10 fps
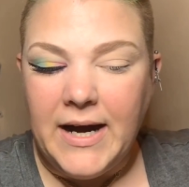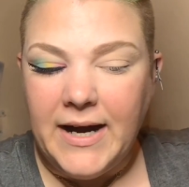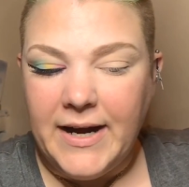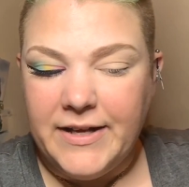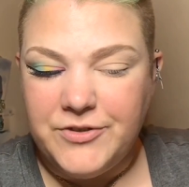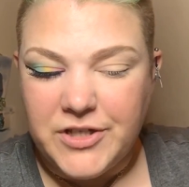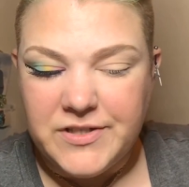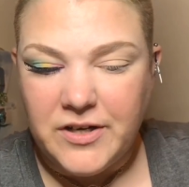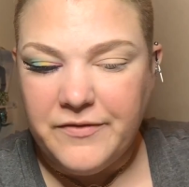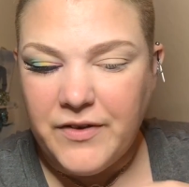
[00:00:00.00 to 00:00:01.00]
I
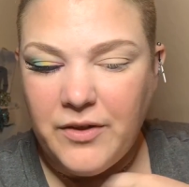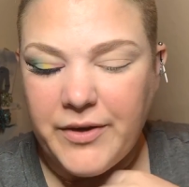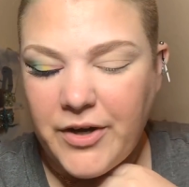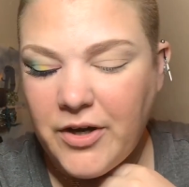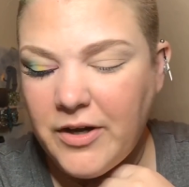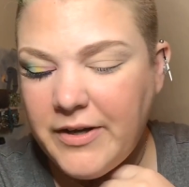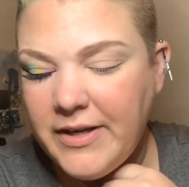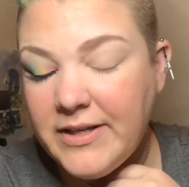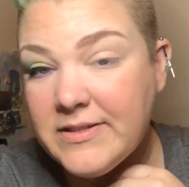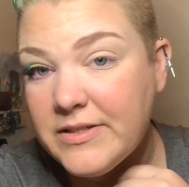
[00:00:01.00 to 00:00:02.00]
just started following her on
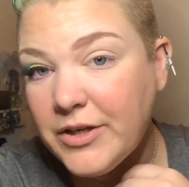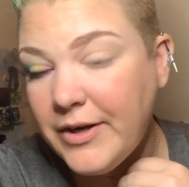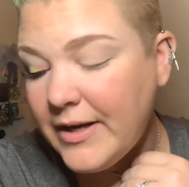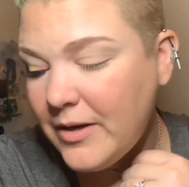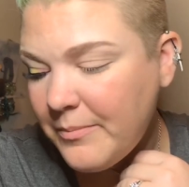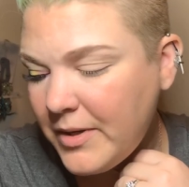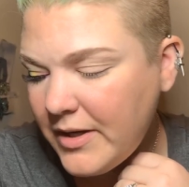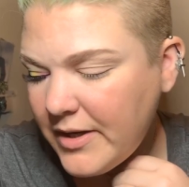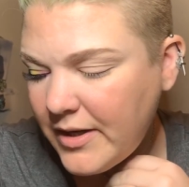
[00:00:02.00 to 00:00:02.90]
Instagram.